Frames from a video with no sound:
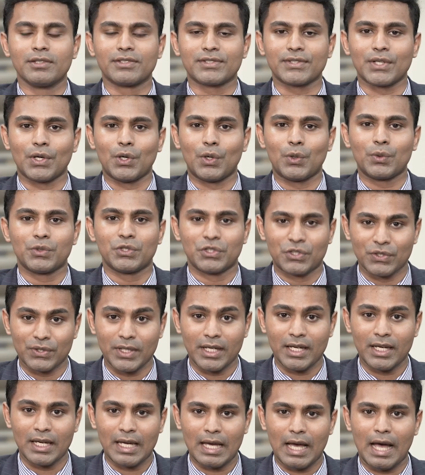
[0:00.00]
So
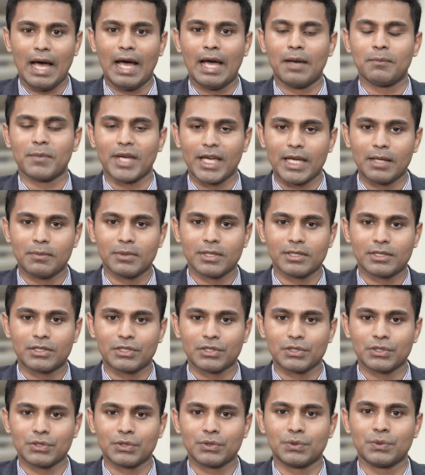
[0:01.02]
today I'm able
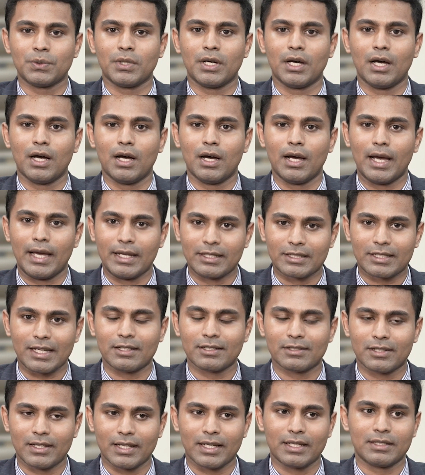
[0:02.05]
to
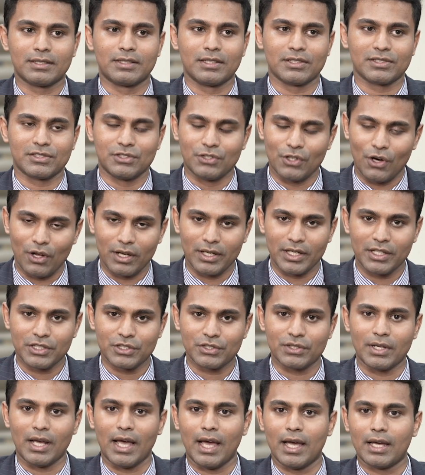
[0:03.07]
inculcate this
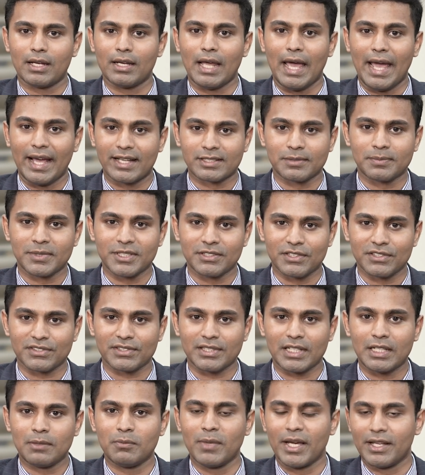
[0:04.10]
knowledge and exhibit the
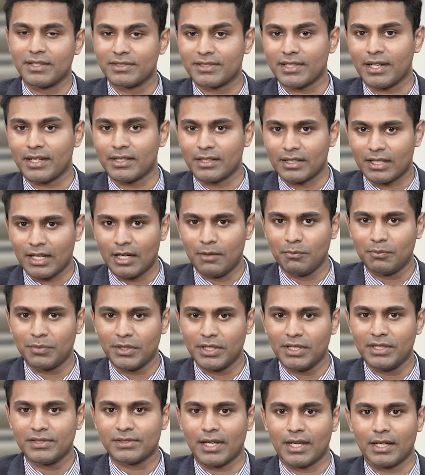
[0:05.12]
same inside the
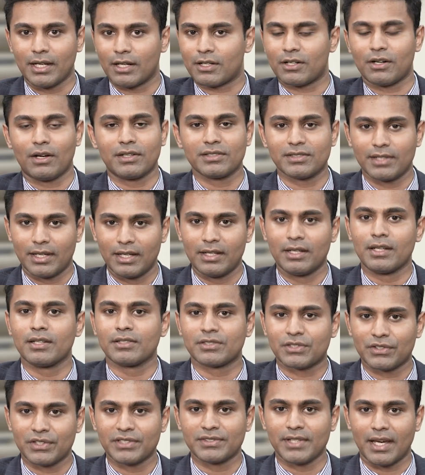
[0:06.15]
companies and across the
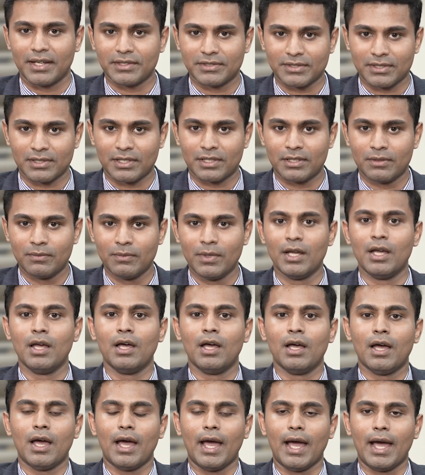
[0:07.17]
industries I serve.
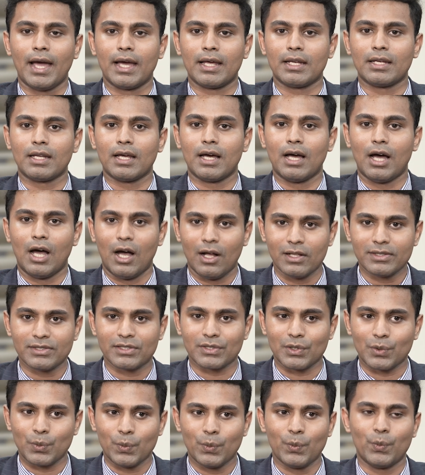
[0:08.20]
And
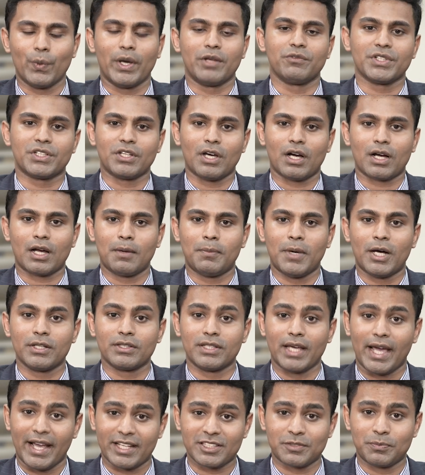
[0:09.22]
also, when we talk
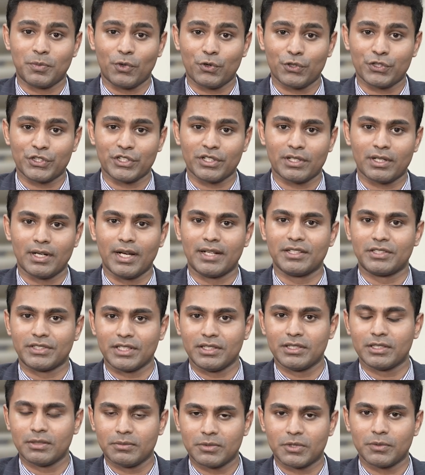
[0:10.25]
about the exposure at
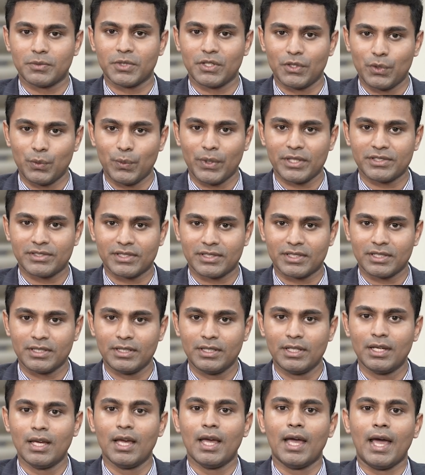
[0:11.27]
JAIN DMTB
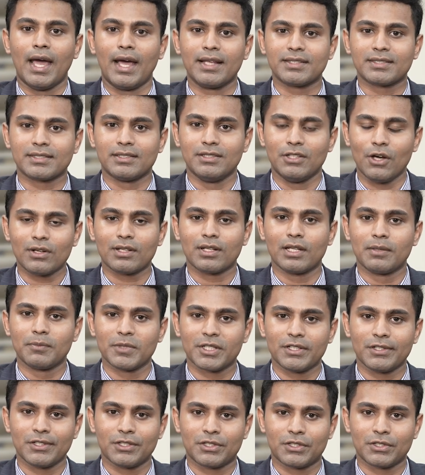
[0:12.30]
University, it's not
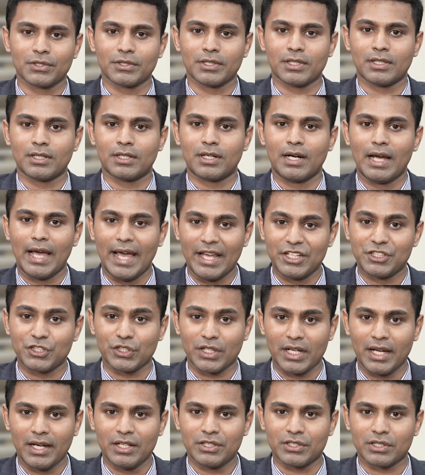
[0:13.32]
limited to the
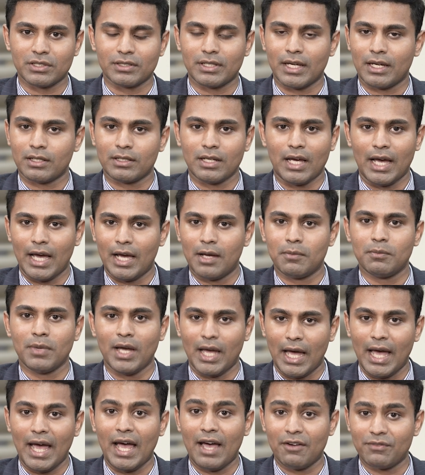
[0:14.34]
education that I
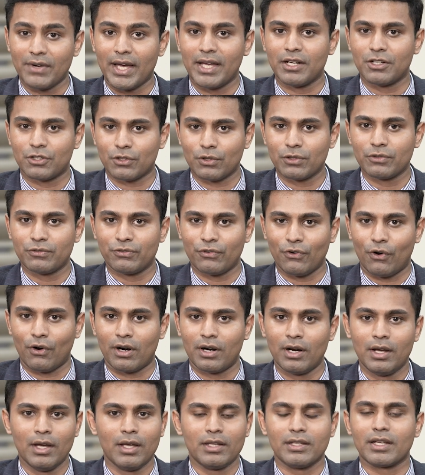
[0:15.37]
have enrolled
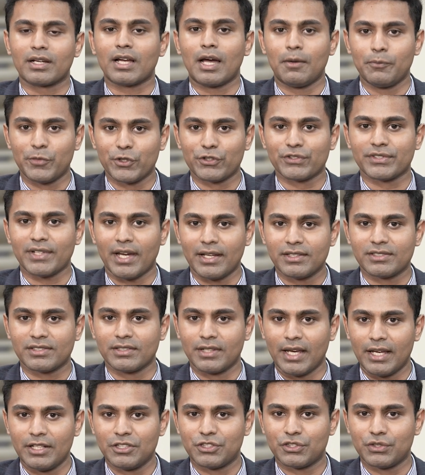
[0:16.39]
for, the computer science
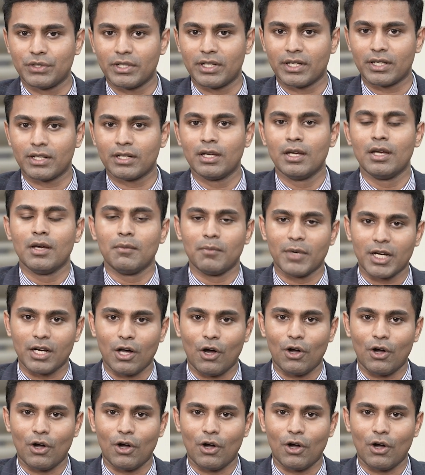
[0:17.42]
and engineering, but